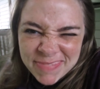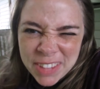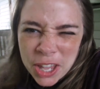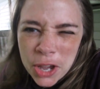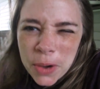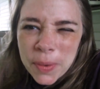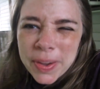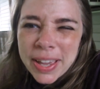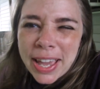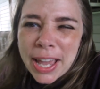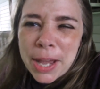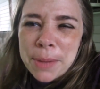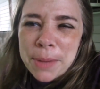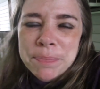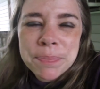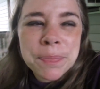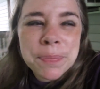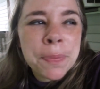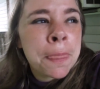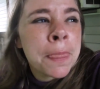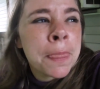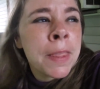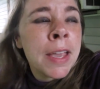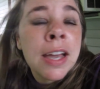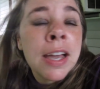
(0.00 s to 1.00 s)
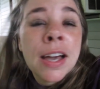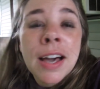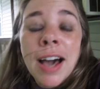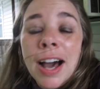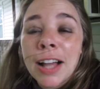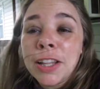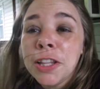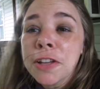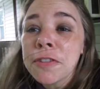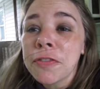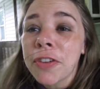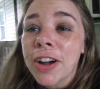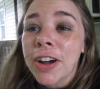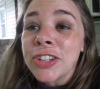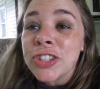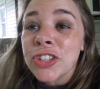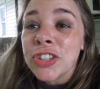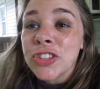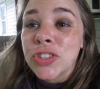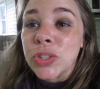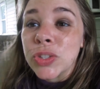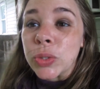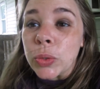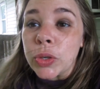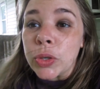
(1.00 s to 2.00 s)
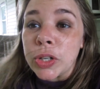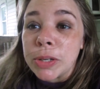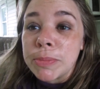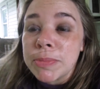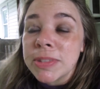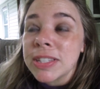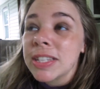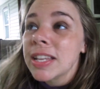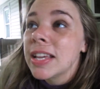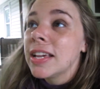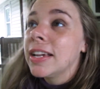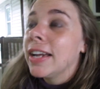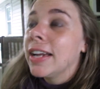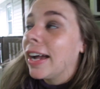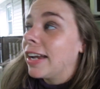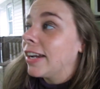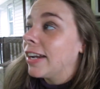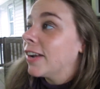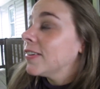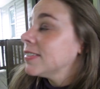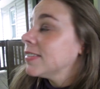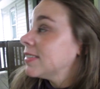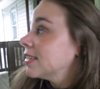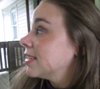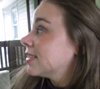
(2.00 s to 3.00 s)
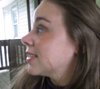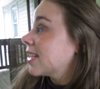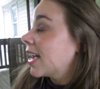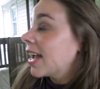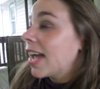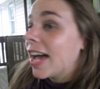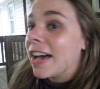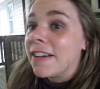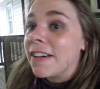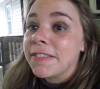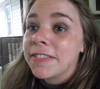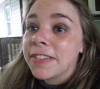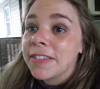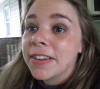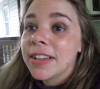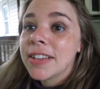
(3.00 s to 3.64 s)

Okay, I love watching storms. I know since I have